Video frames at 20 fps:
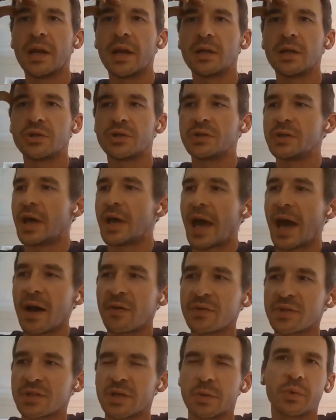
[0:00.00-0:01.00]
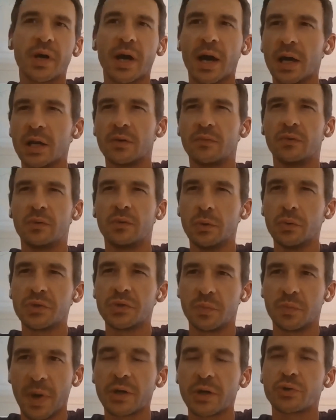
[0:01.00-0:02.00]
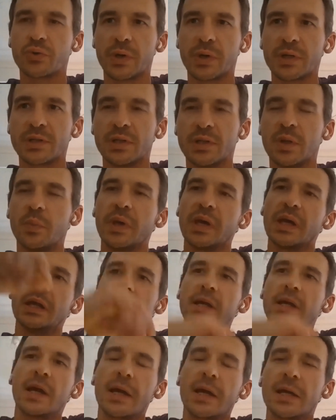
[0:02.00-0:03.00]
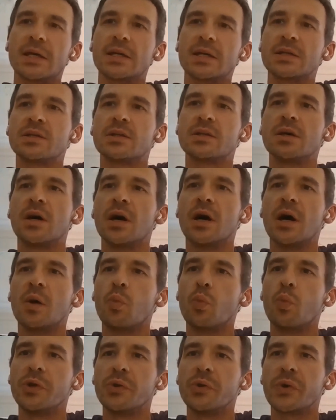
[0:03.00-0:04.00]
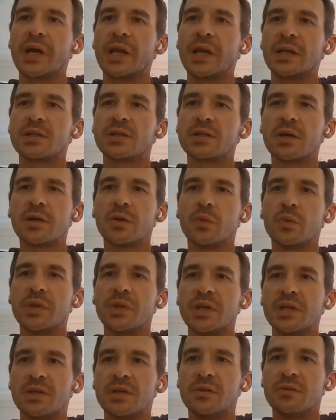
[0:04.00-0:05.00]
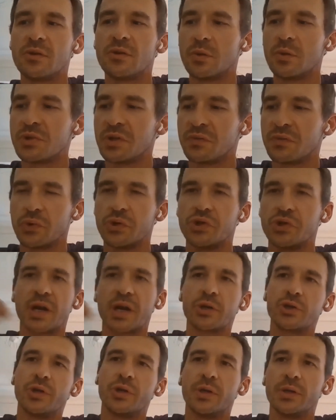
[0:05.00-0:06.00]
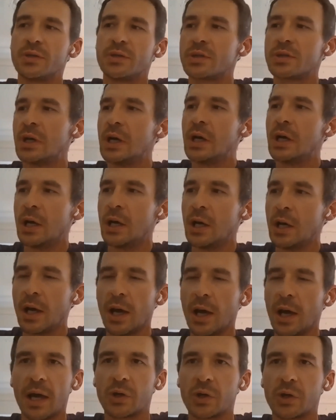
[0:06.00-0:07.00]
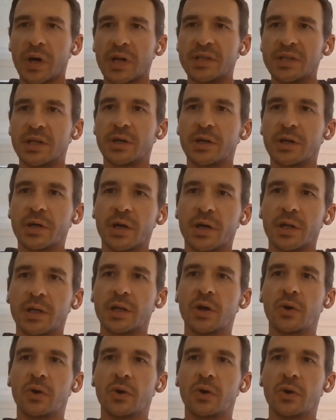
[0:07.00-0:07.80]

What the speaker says: manage to have some kind of loose metrics in the beginning, I guess, when you're getting started with this in terms of rejections and criteria?